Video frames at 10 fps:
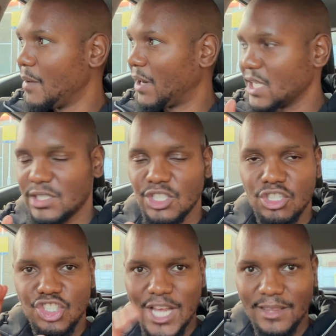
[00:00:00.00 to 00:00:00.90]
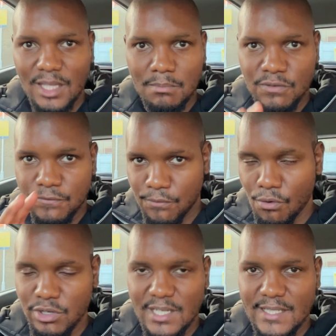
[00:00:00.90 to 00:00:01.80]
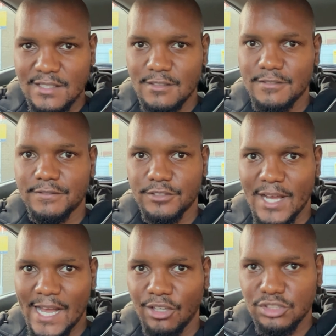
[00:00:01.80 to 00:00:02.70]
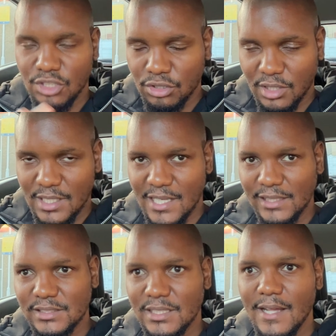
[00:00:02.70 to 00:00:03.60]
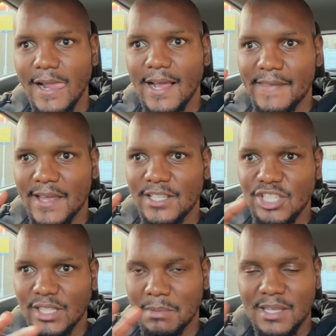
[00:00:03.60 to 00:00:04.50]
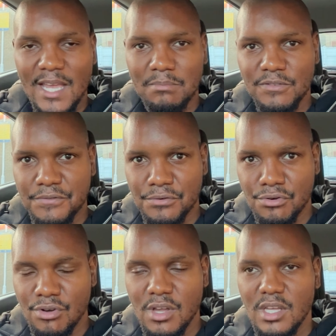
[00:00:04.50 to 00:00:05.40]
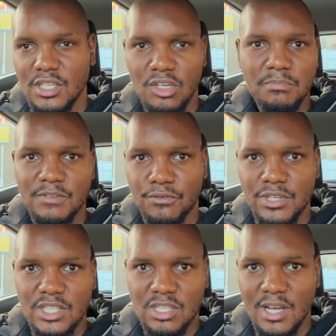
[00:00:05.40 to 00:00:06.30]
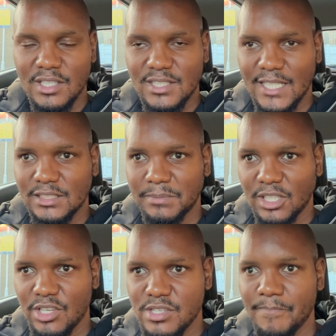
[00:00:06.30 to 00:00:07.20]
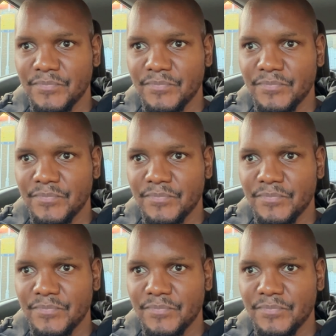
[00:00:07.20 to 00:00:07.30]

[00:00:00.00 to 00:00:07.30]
But you should check them before you leave your house to go to the test, and then check them again before you start your test, because